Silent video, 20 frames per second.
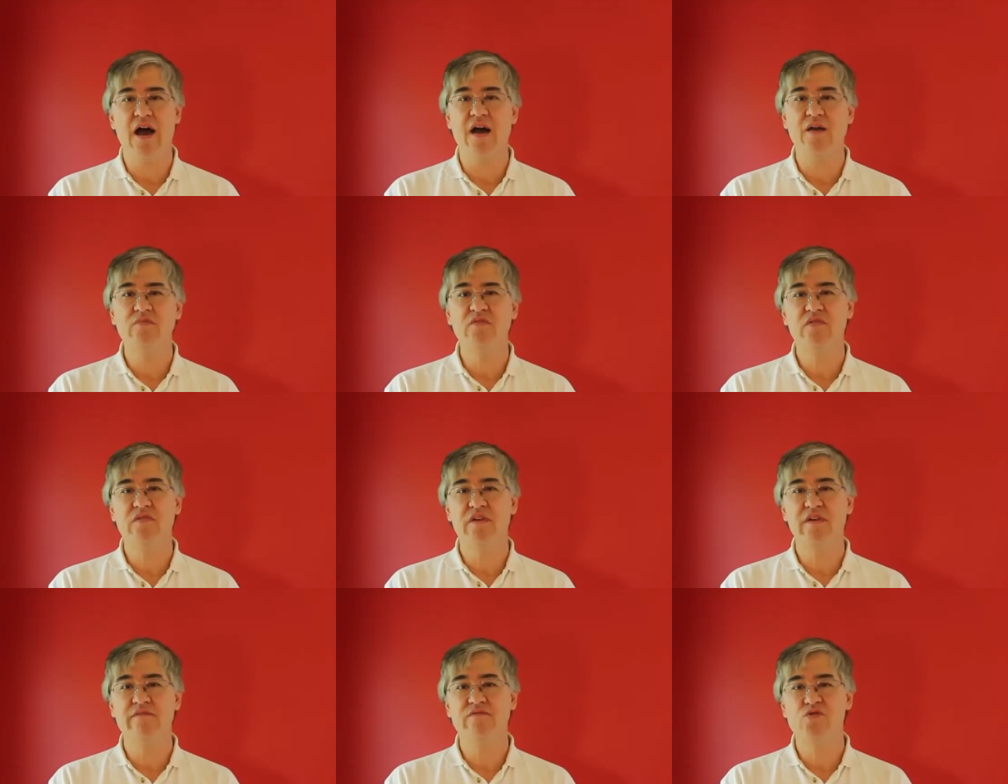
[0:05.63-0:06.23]
I'm
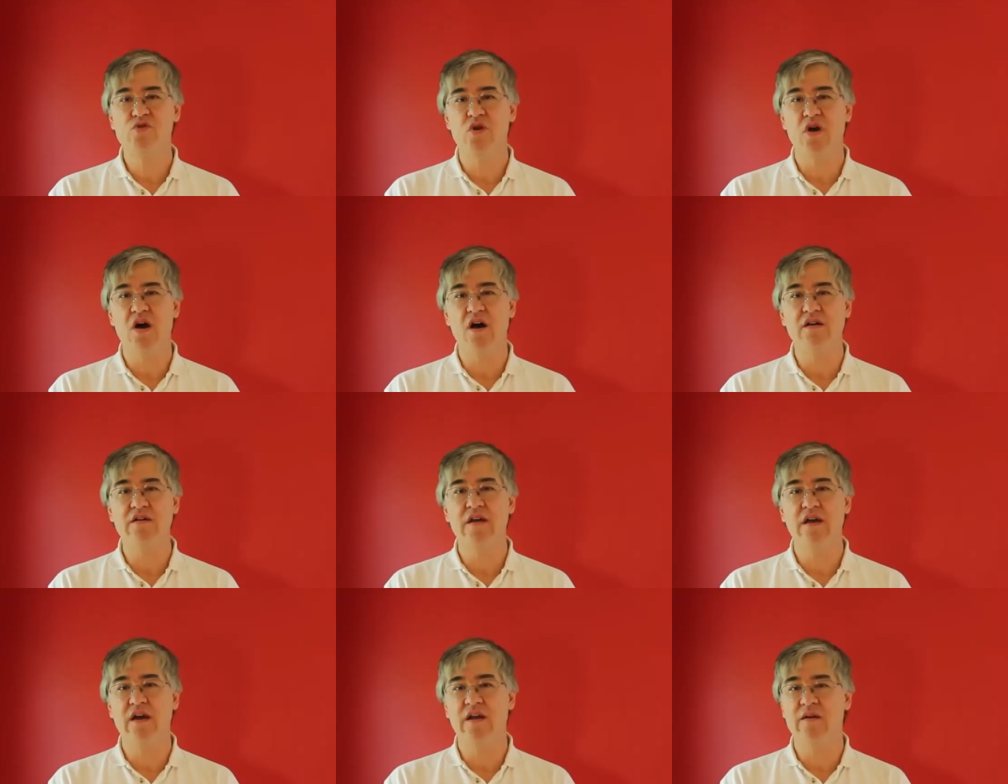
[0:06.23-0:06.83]
Steve Jong,
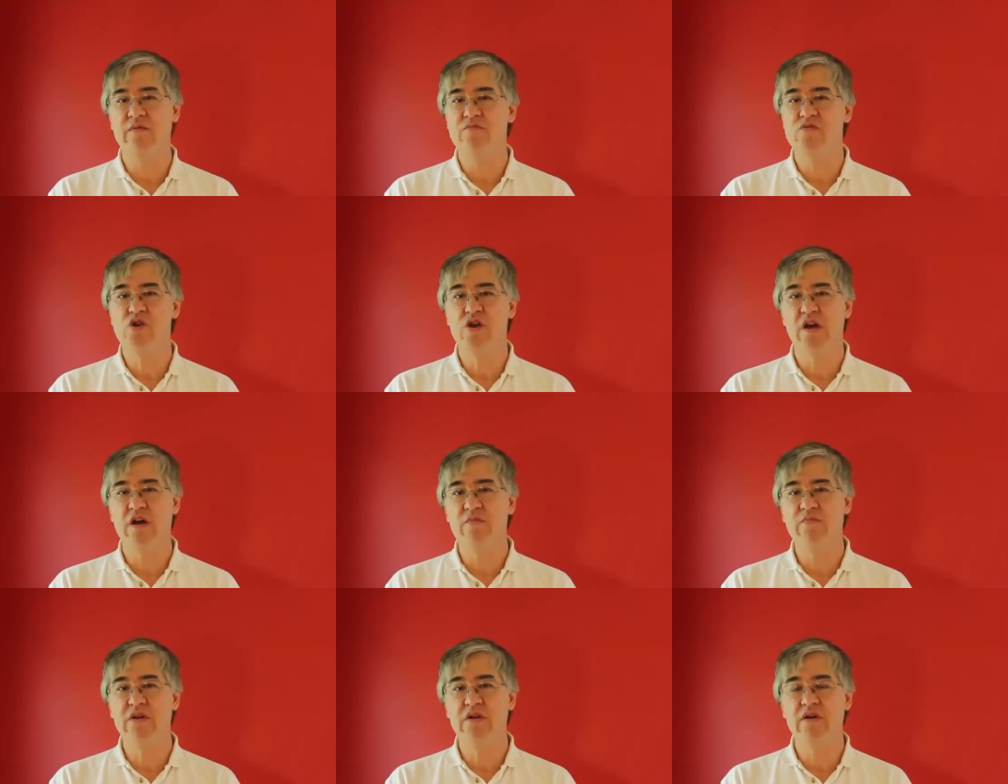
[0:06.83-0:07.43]
and I'm
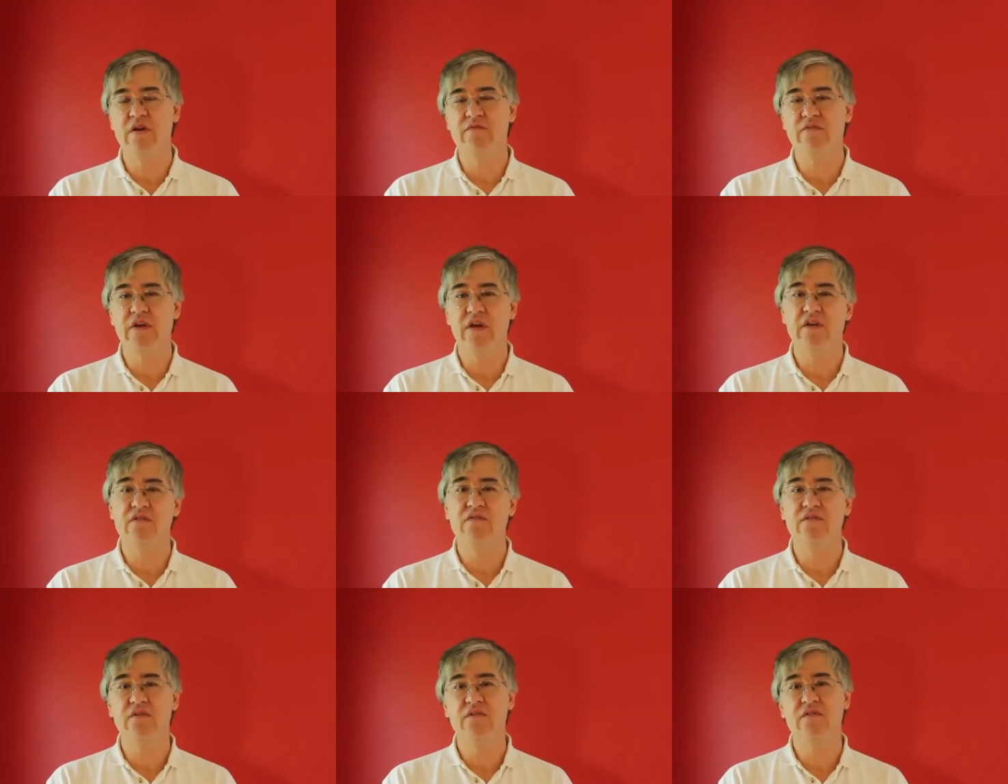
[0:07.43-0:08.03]
Chairman of the
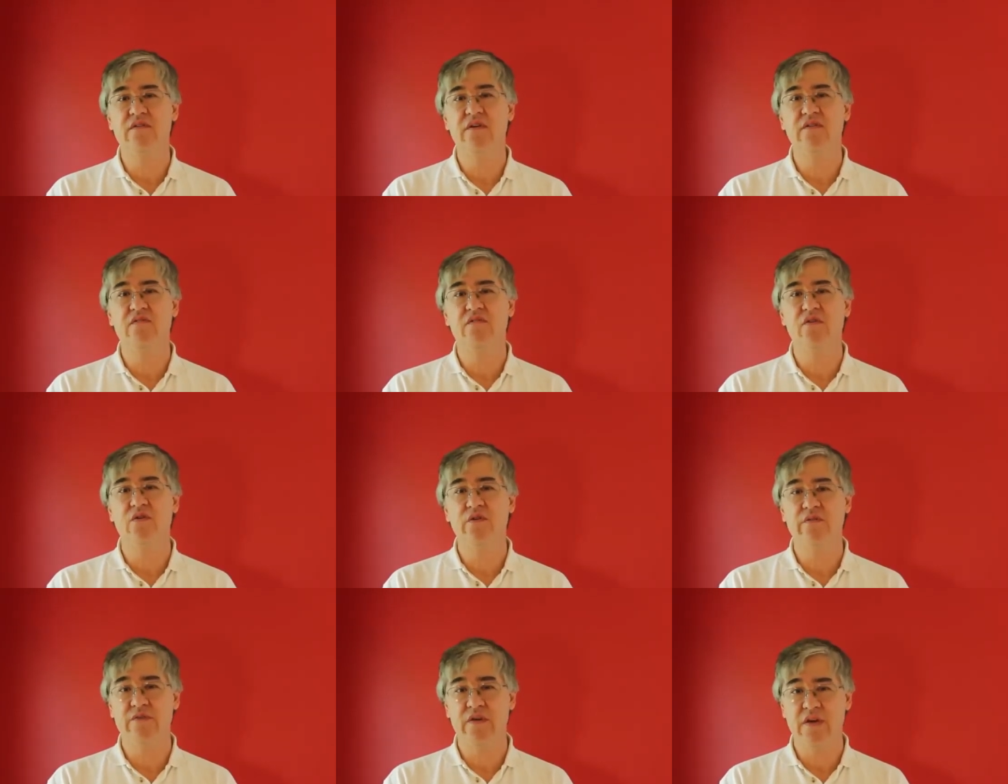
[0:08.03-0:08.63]
STC
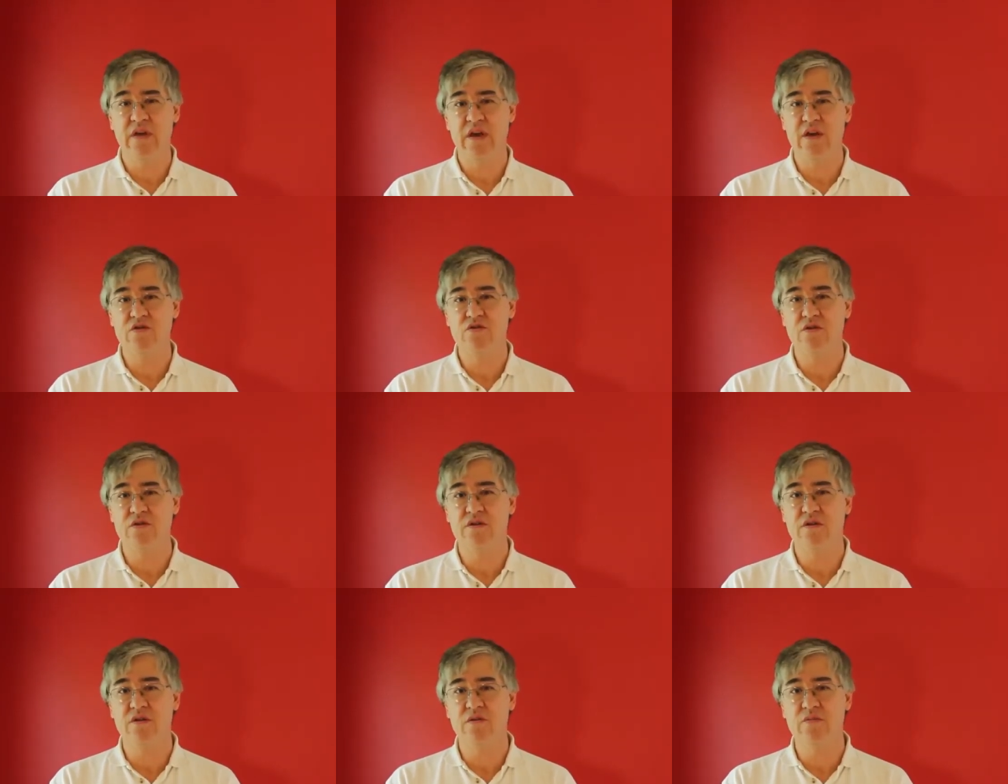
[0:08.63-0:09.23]

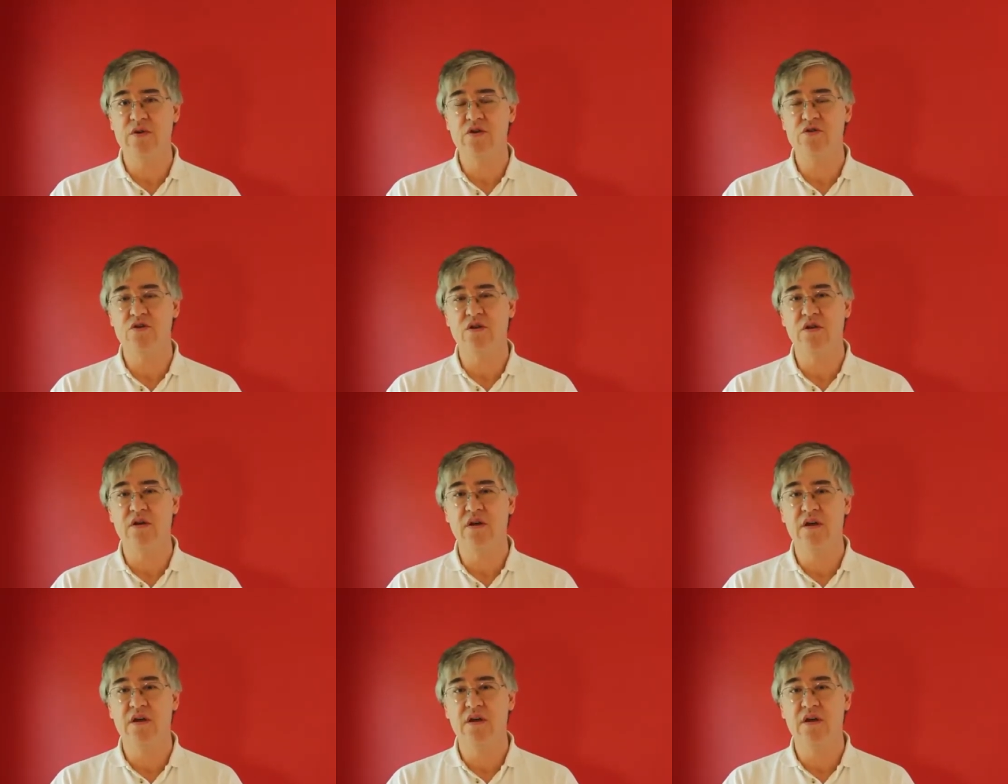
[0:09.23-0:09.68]
Certification Commission.